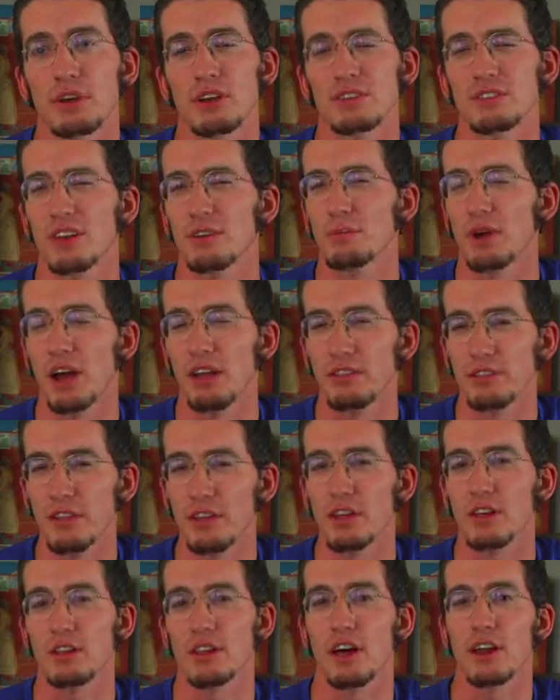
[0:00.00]
because I, I,
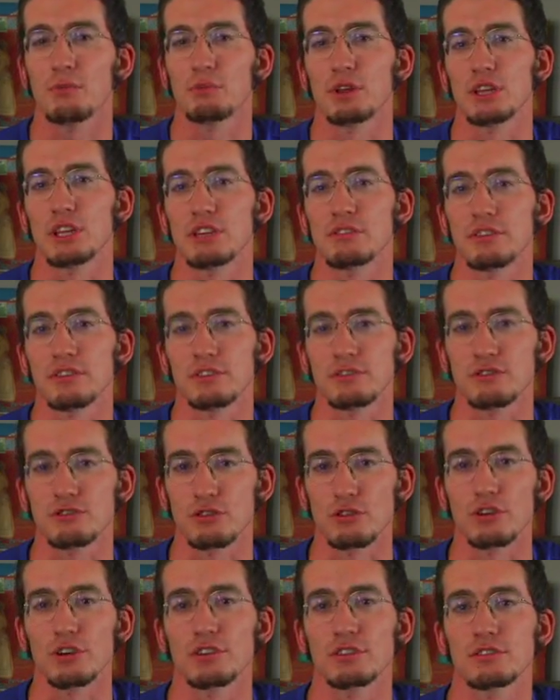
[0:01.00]
think a lot of belief is
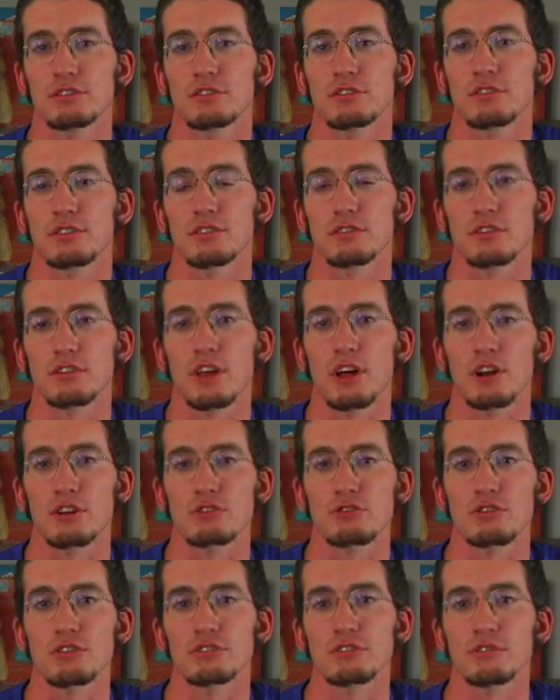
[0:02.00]
choice there's a lot of
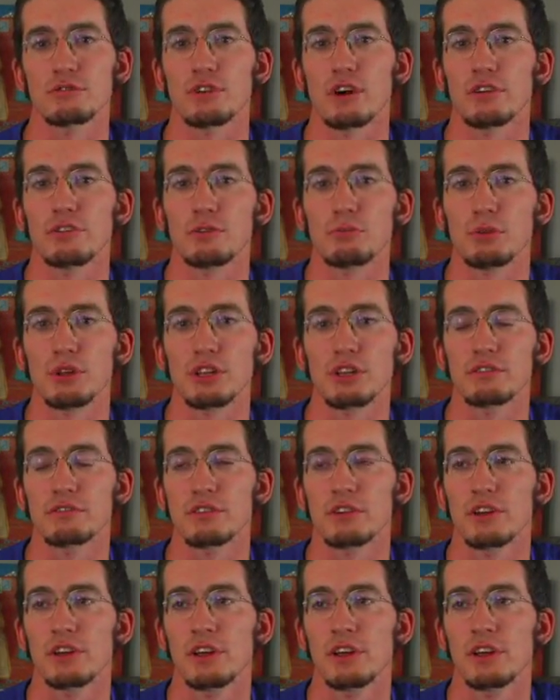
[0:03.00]
choice involved in belief